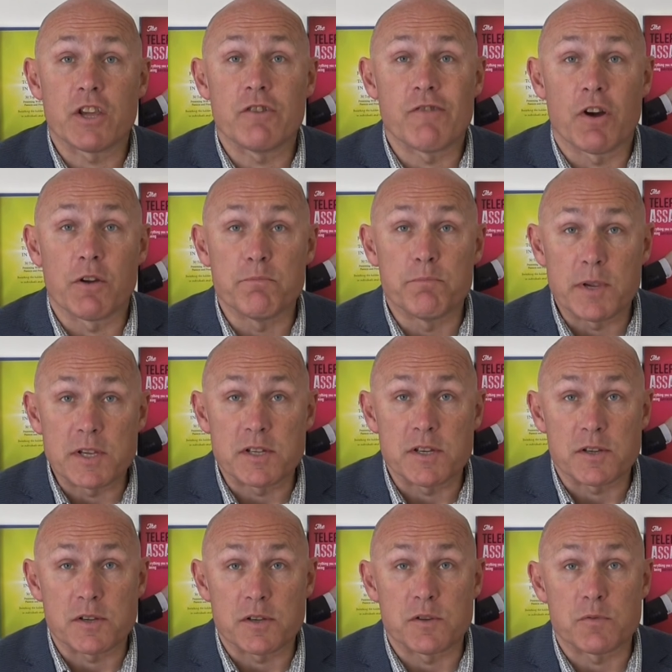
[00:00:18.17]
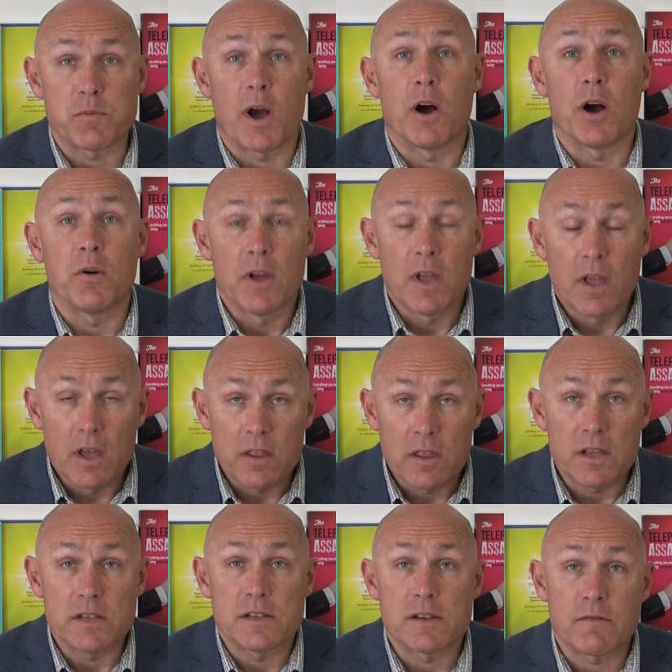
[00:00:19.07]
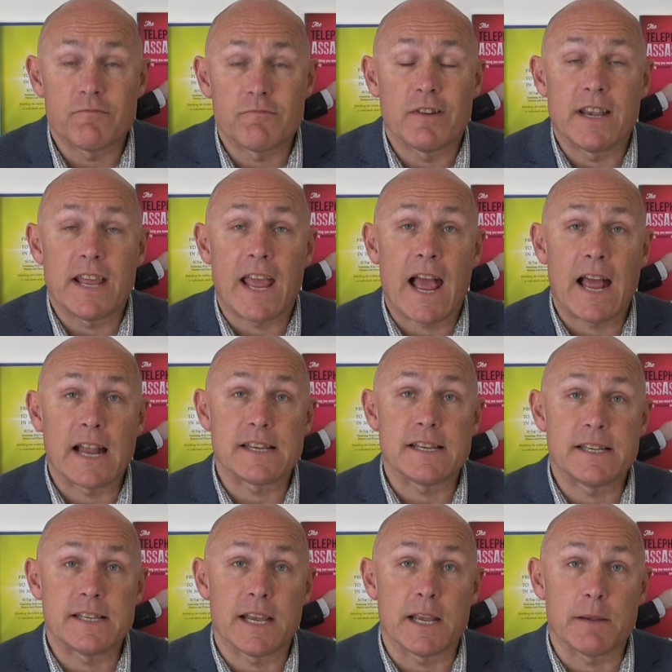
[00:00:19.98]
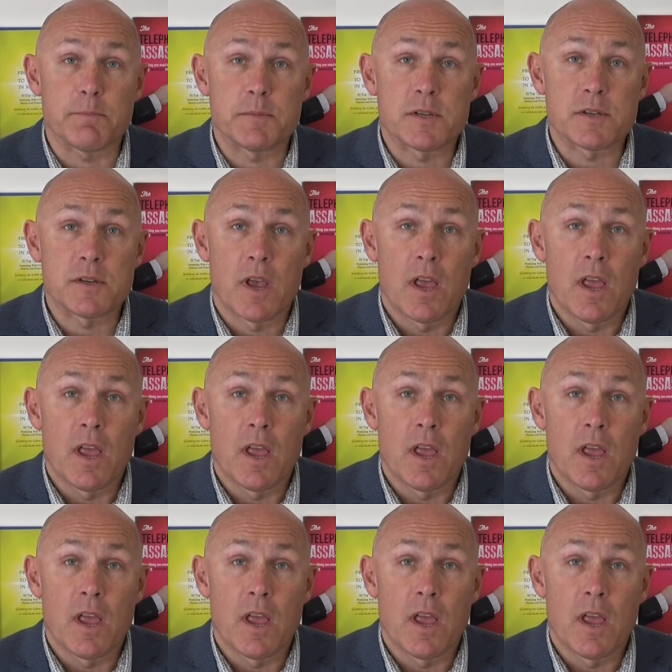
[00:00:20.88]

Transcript: your own business as well. These are really handy tips.